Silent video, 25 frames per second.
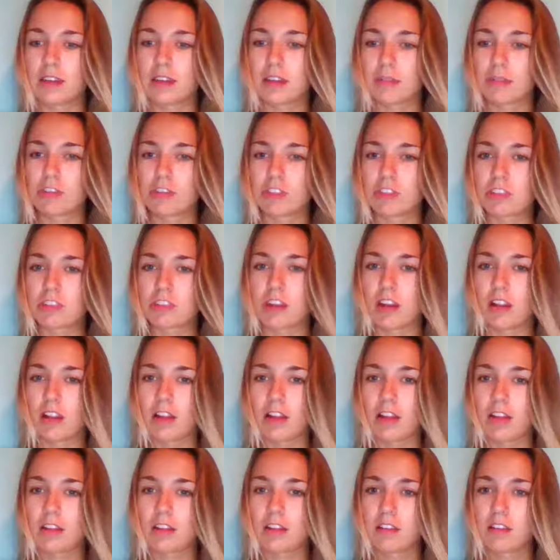Like it was just kind of
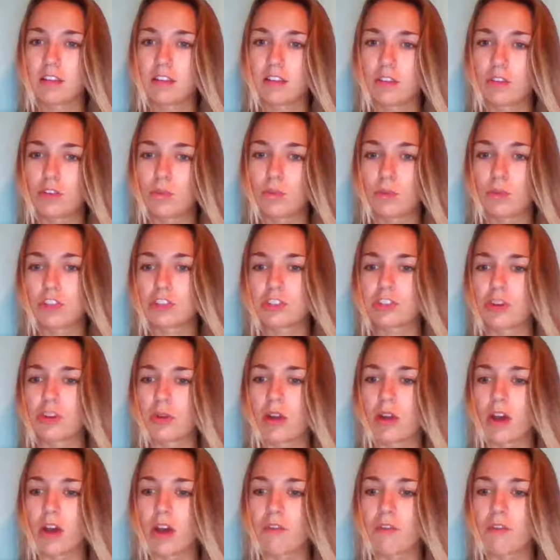like rich
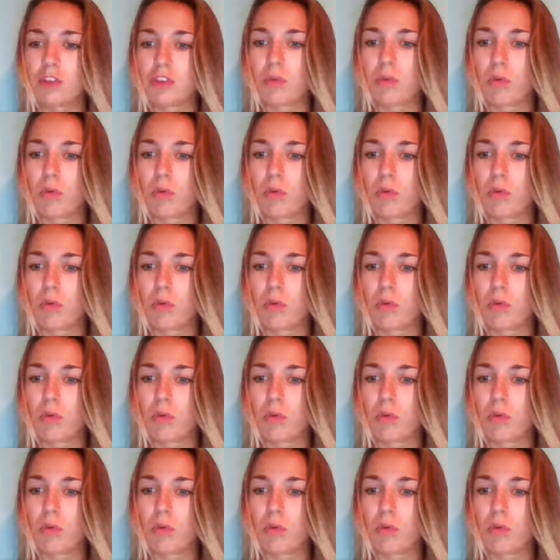showed off and